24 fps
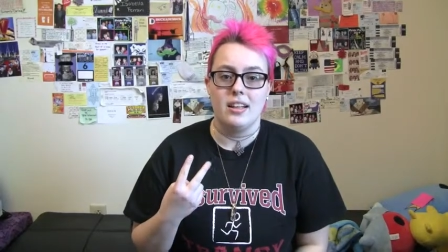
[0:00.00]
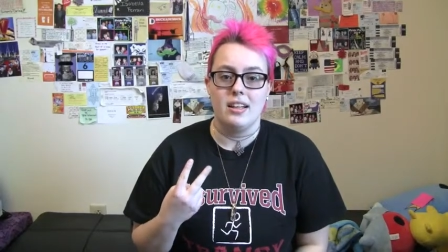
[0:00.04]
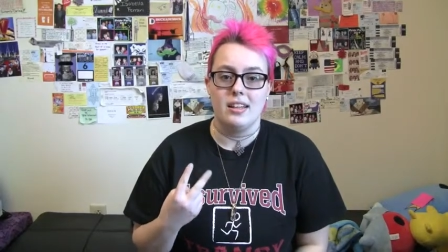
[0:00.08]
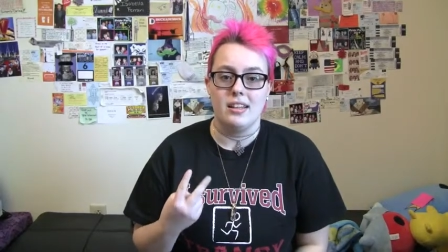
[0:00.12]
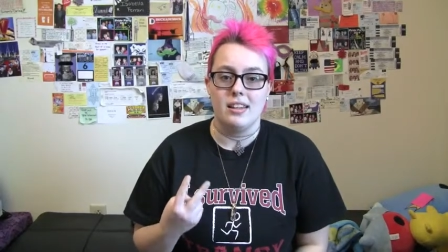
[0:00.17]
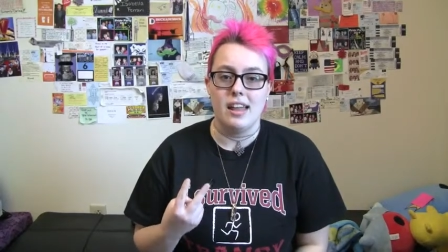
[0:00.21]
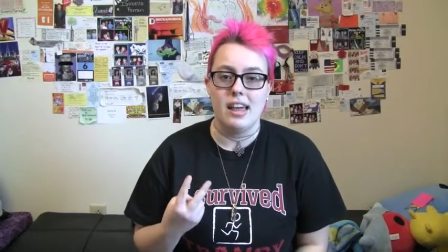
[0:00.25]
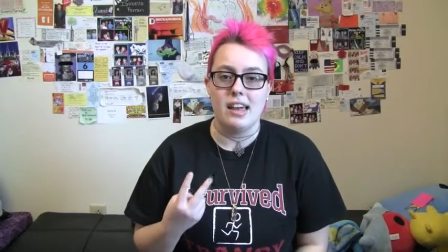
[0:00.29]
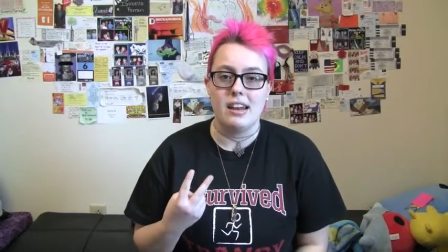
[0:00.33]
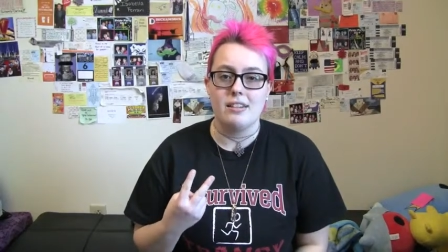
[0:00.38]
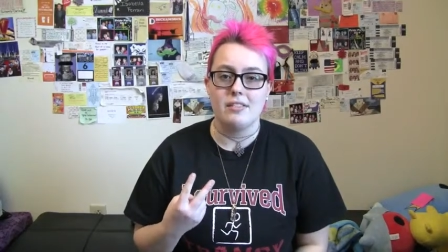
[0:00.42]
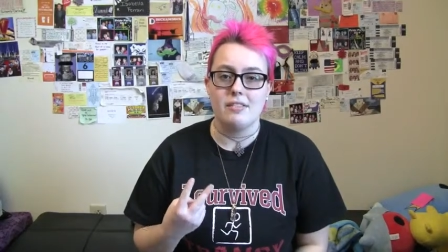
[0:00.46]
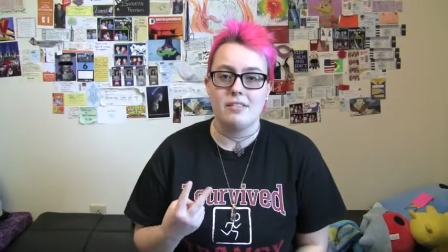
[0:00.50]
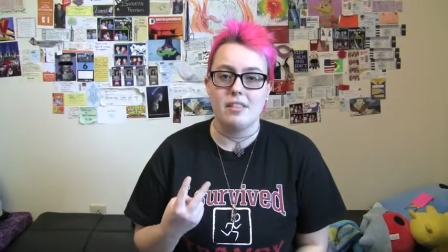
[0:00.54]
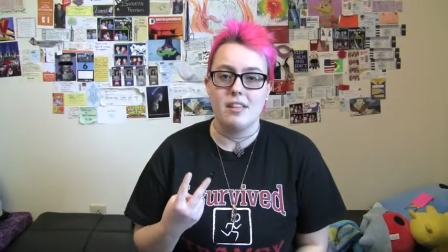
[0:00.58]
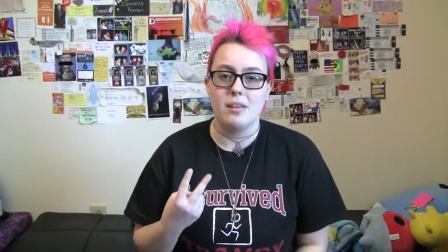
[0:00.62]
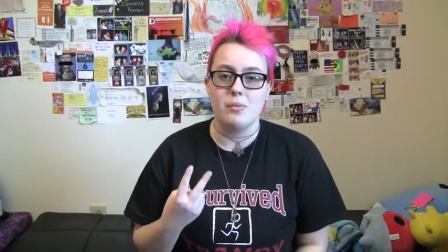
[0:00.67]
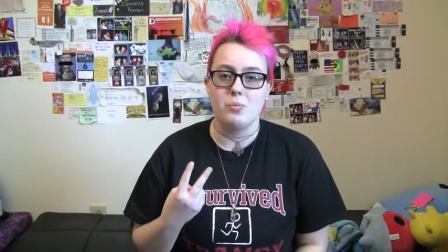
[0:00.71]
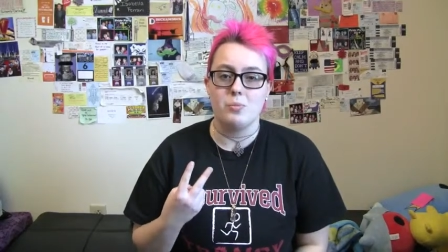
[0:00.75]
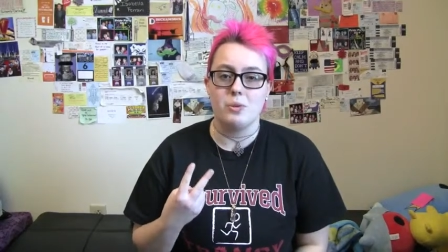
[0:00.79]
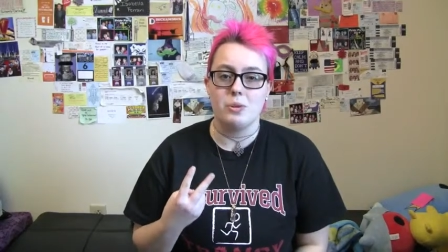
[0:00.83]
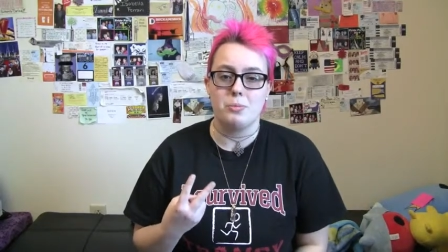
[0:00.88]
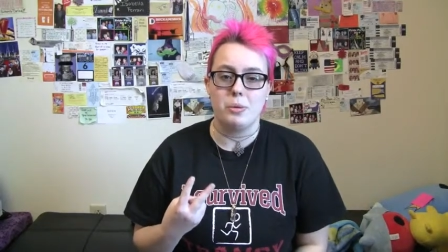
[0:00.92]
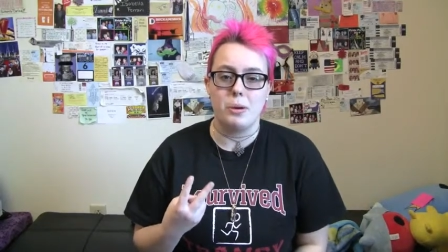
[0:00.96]
a lot of
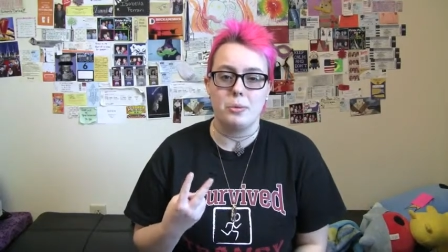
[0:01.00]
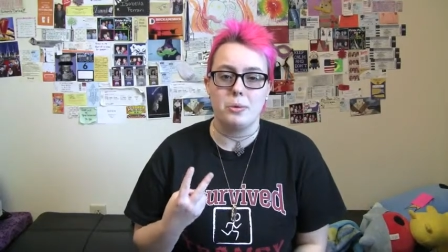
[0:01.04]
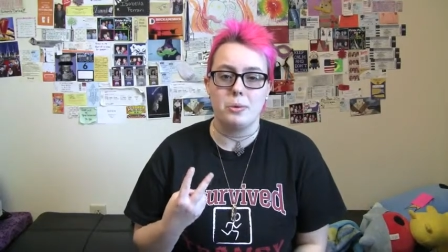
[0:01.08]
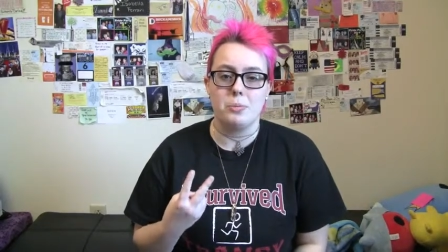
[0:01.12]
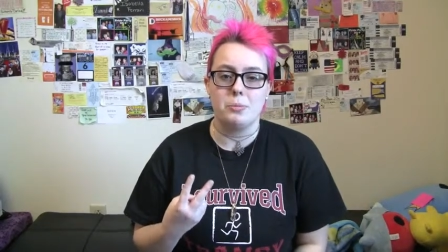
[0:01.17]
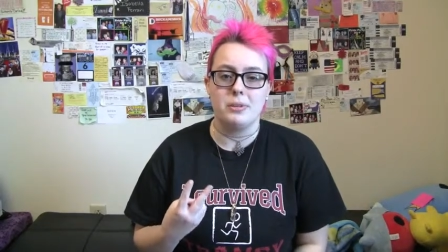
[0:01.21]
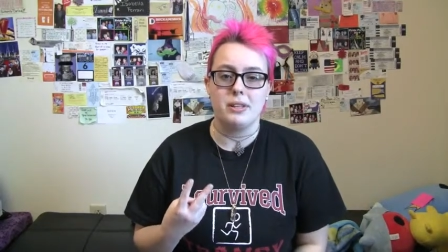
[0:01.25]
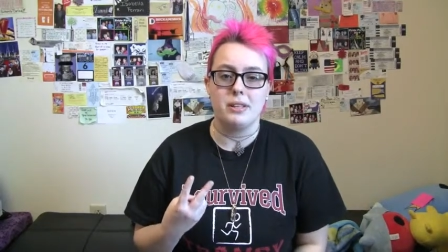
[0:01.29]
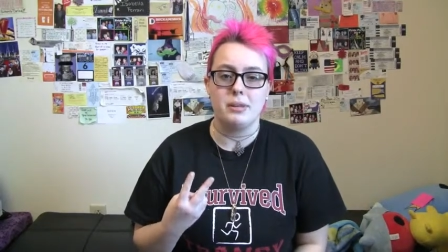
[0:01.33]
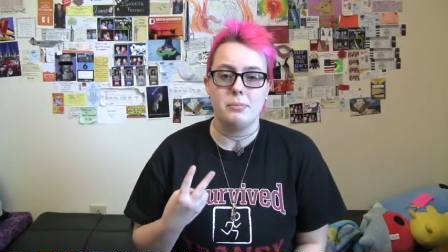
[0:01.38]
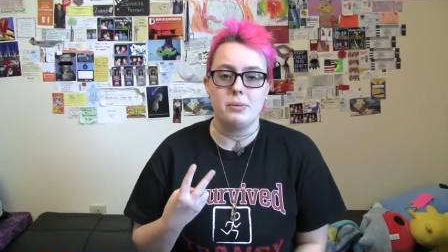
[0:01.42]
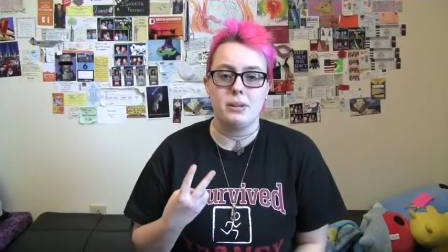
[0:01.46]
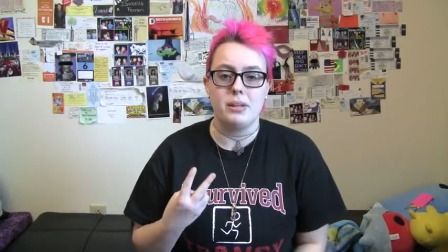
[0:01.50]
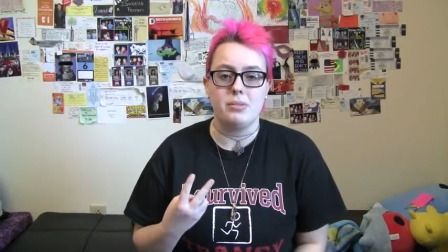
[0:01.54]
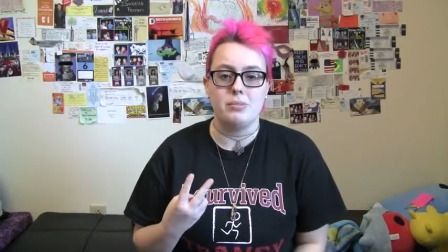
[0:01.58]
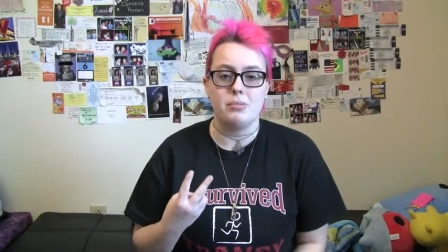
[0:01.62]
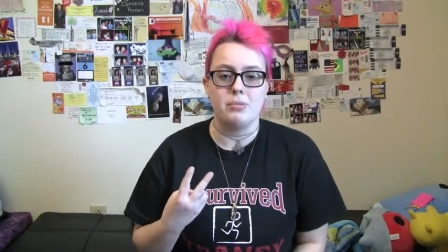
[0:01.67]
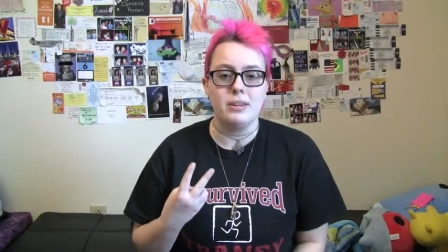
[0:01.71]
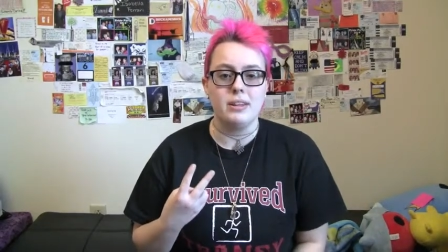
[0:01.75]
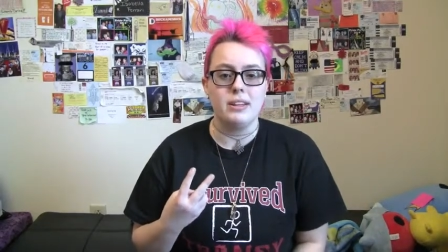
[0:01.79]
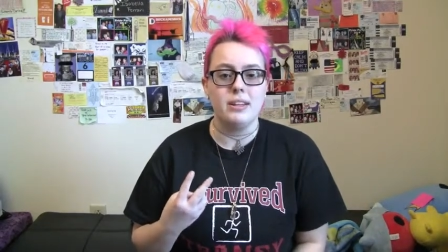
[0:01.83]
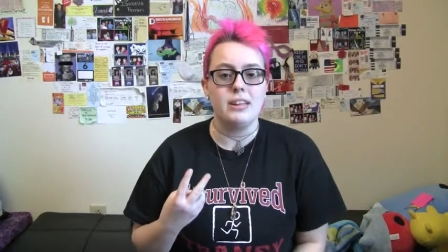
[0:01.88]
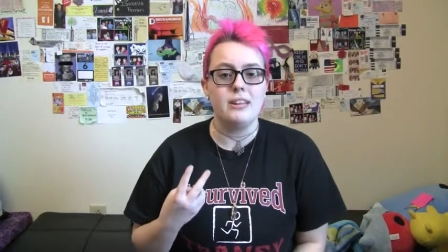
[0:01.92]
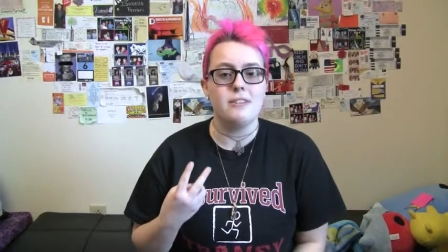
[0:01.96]
them would probably be
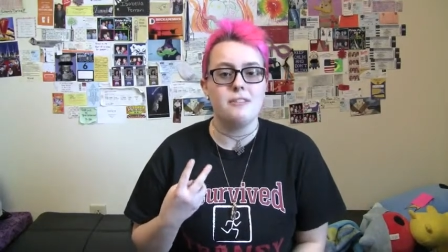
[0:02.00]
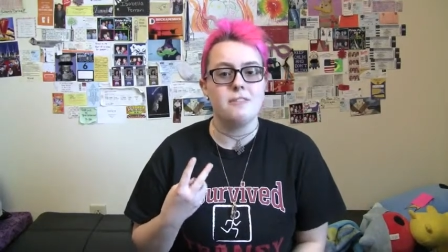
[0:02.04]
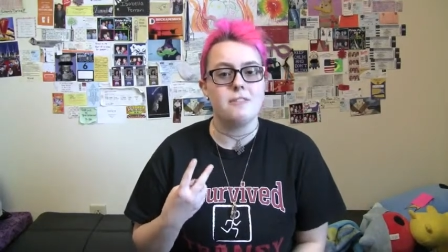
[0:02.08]
really